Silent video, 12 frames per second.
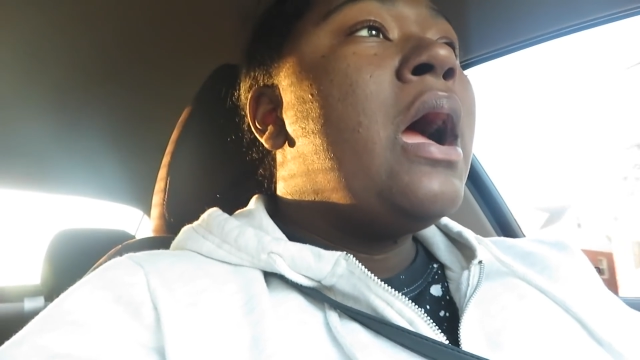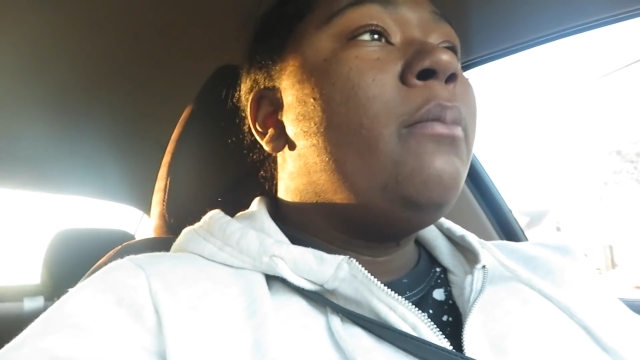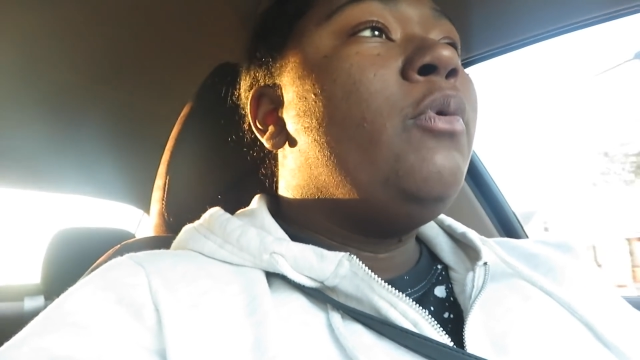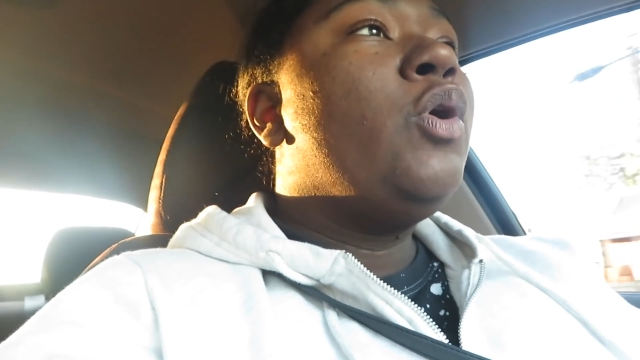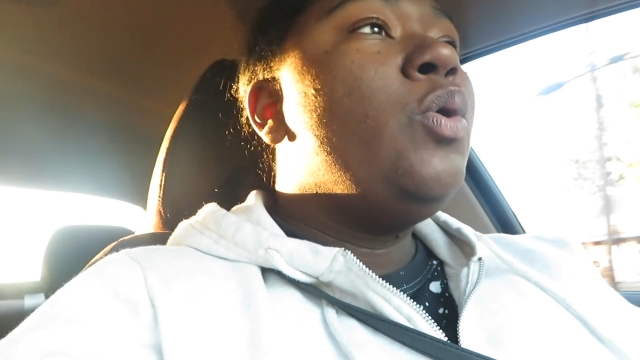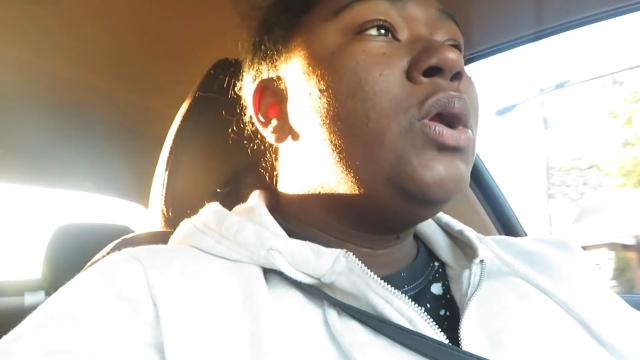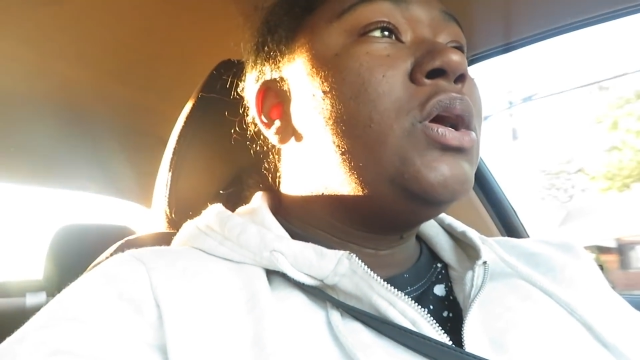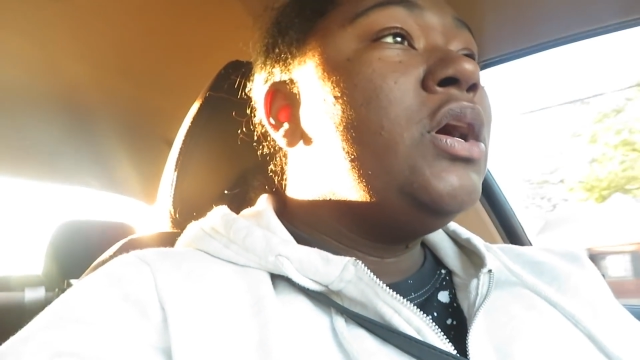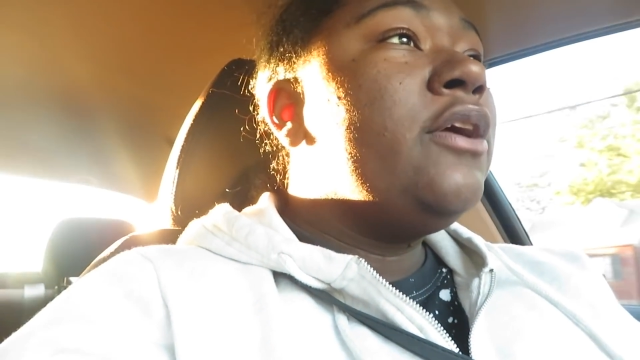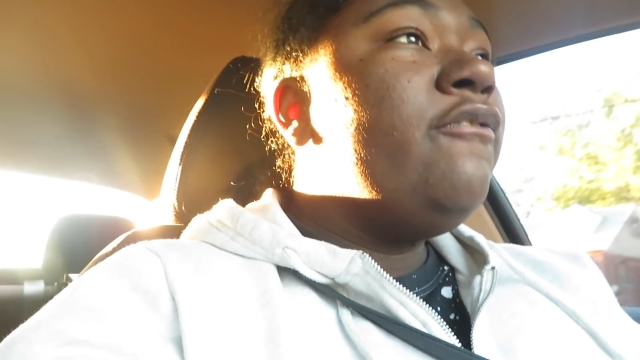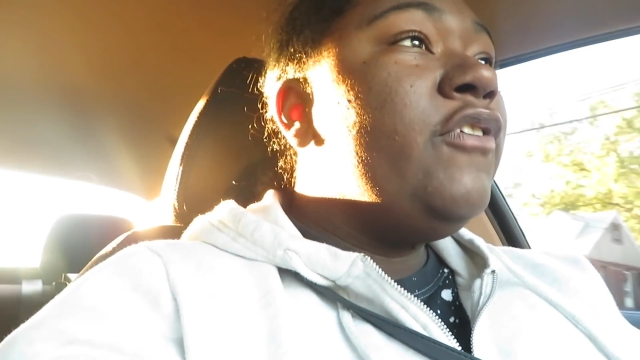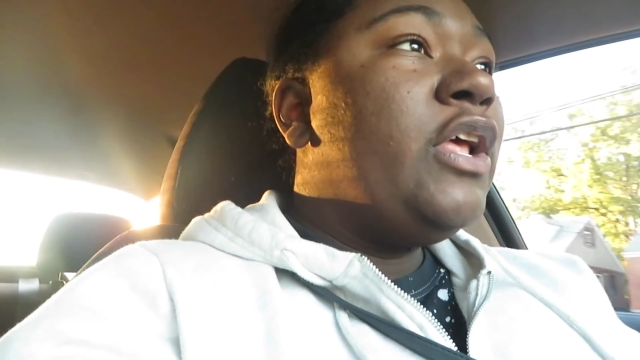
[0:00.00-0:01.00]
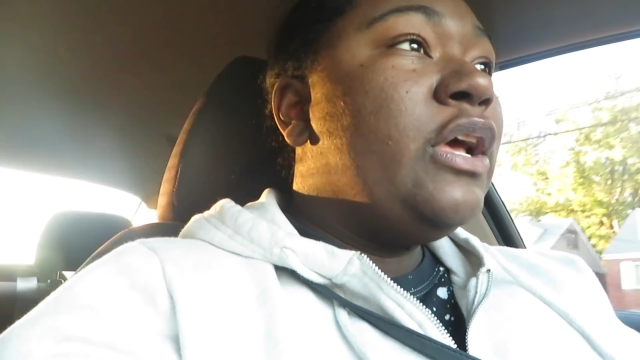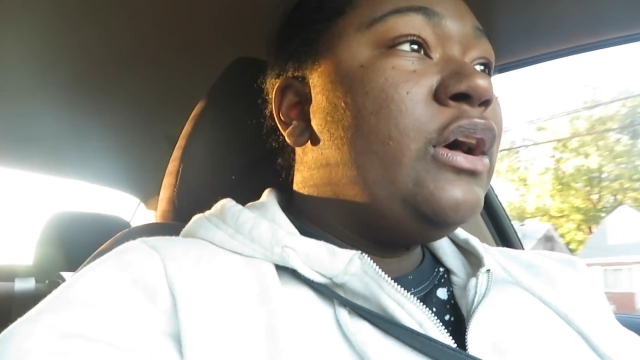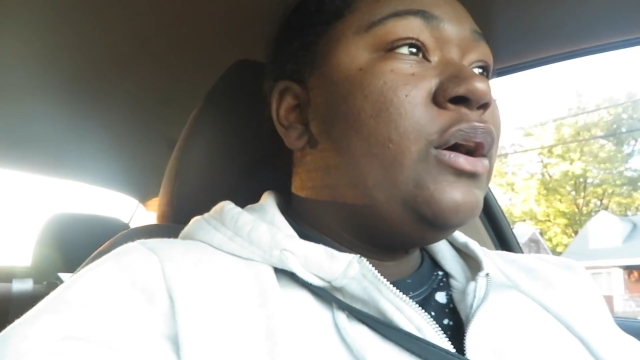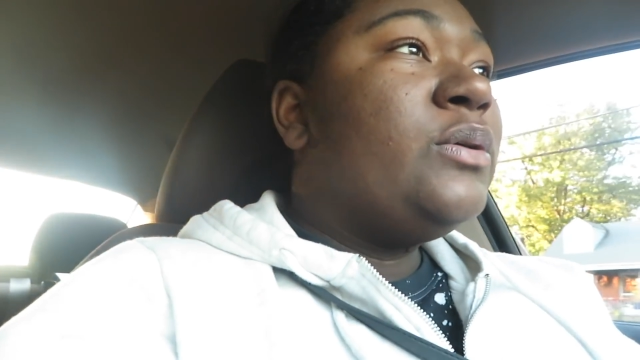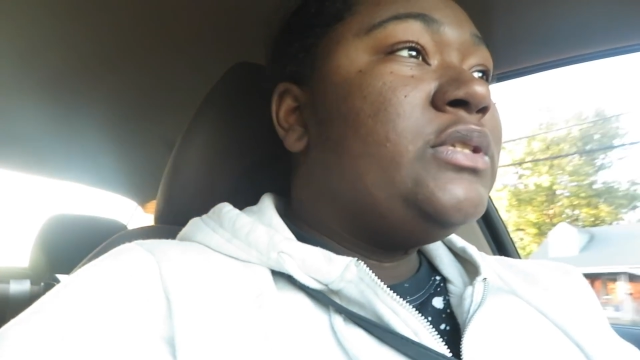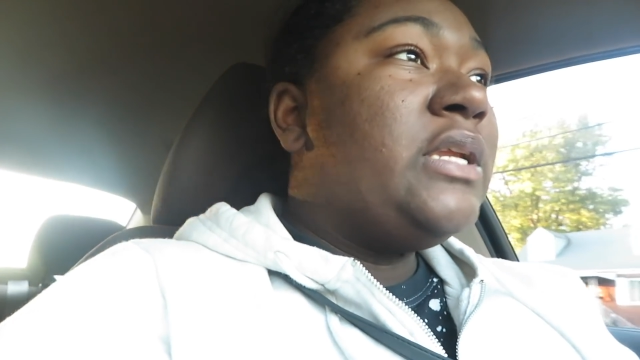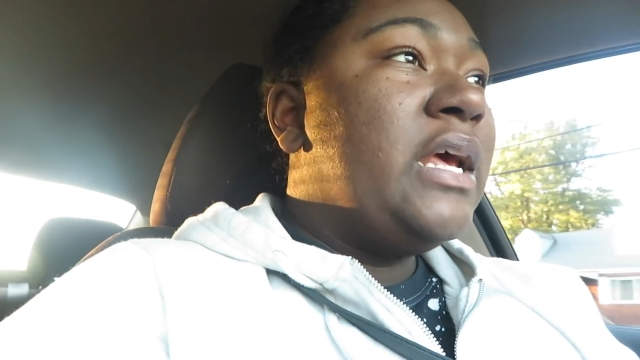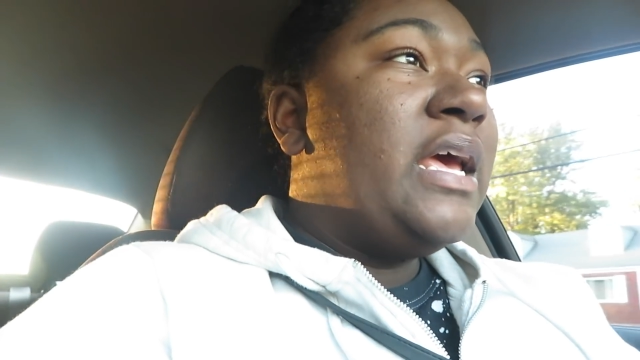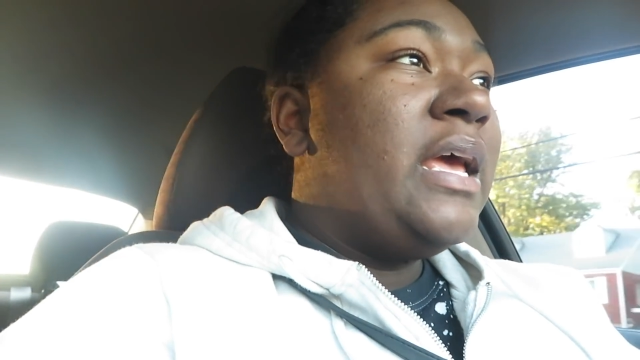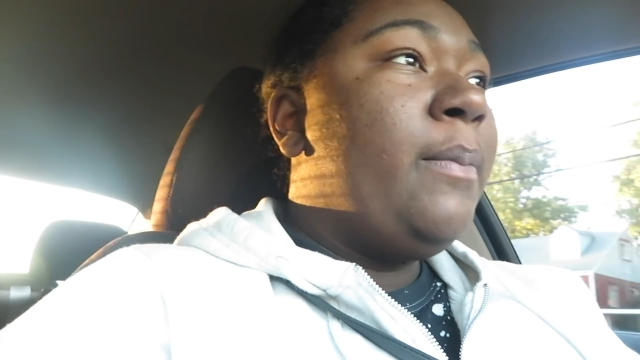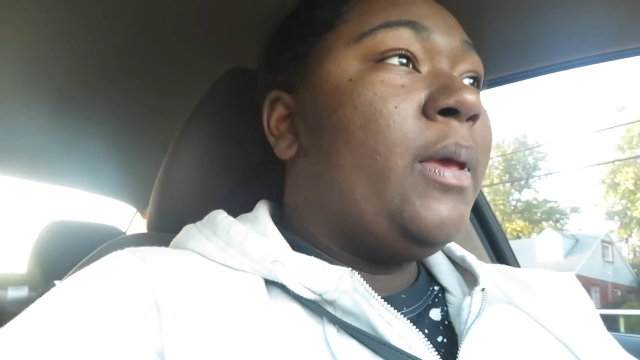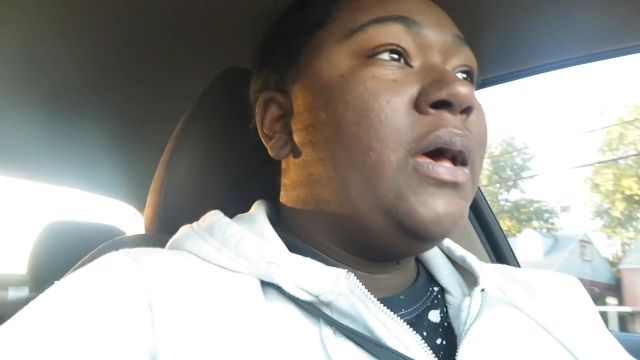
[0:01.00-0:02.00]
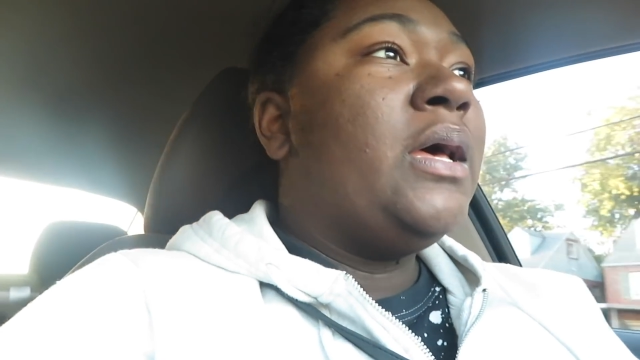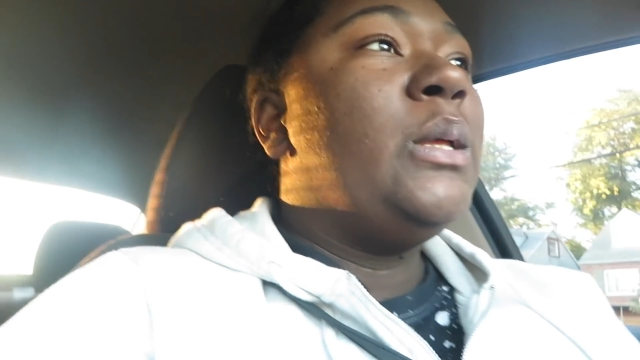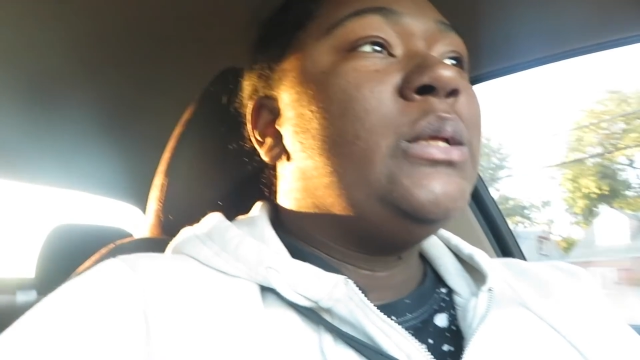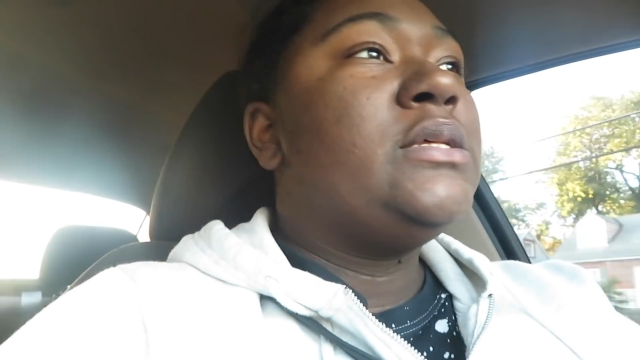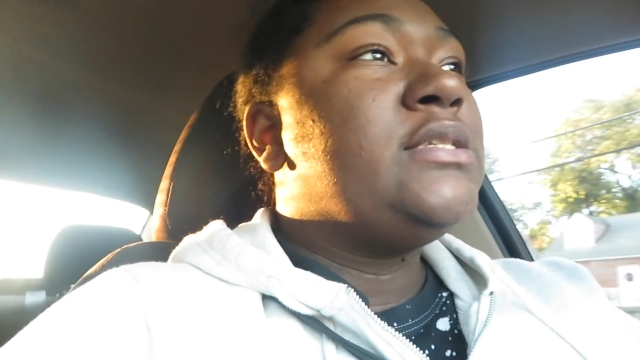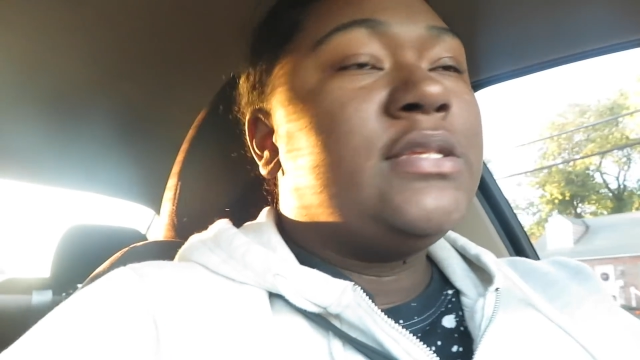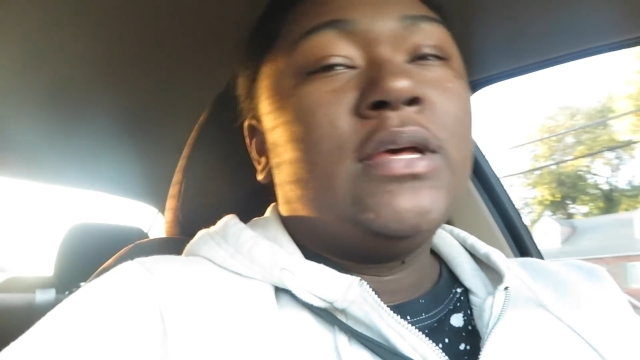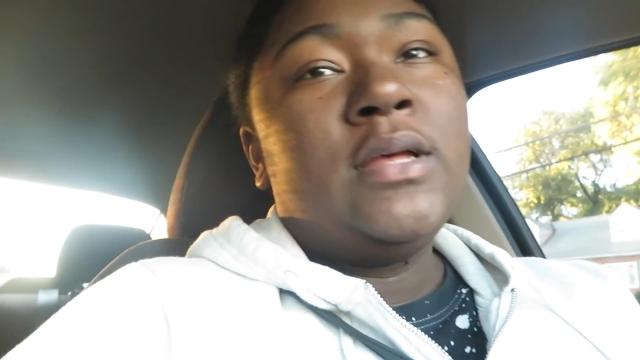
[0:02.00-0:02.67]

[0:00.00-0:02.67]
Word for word: I'm recording a cooking video today because